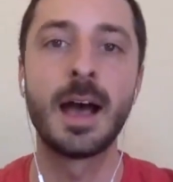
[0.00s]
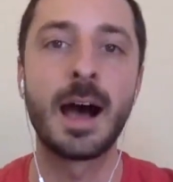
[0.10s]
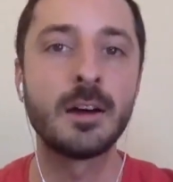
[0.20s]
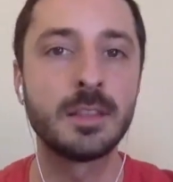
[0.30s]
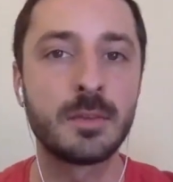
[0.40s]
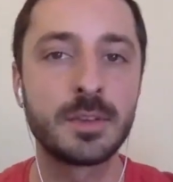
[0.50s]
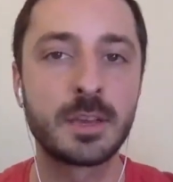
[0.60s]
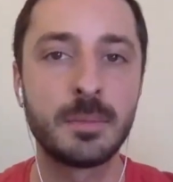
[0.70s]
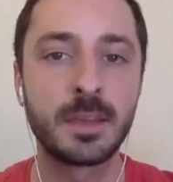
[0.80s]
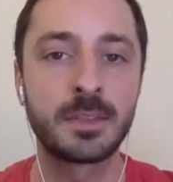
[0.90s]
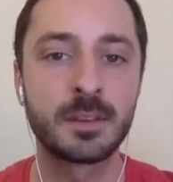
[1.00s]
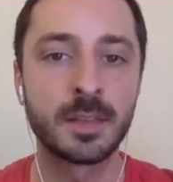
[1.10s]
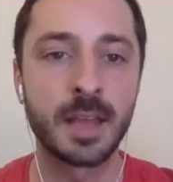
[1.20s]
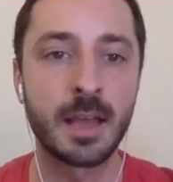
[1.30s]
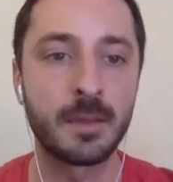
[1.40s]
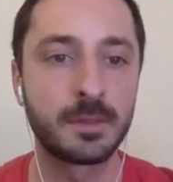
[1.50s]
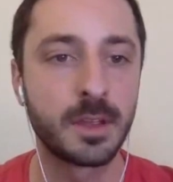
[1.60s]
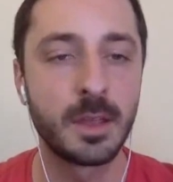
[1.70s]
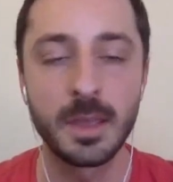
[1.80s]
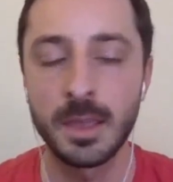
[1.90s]
how Levee can make their lives
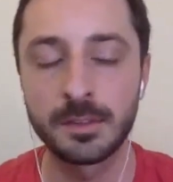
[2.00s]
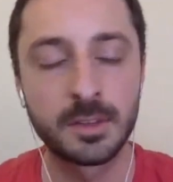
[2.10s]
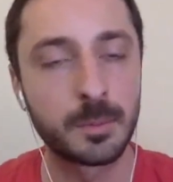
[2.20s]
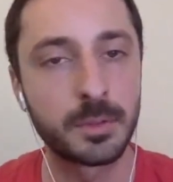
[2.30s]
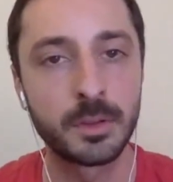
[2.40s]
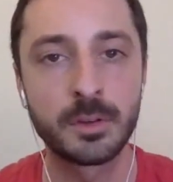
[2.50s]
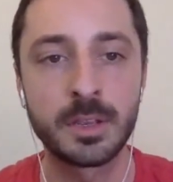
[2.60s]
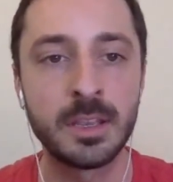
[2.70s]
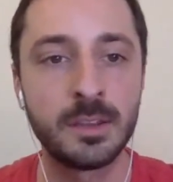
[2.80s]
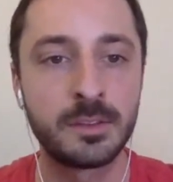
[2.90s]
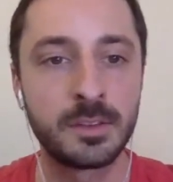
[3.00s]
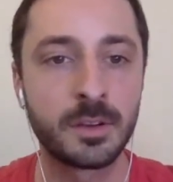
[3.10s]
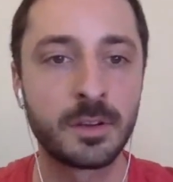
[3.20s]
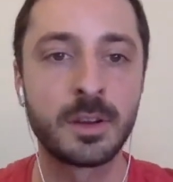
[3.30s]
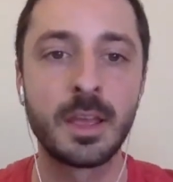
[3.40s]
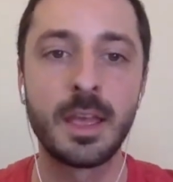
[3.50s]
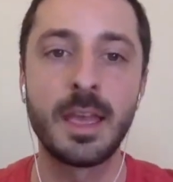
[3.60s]
simpler, easier,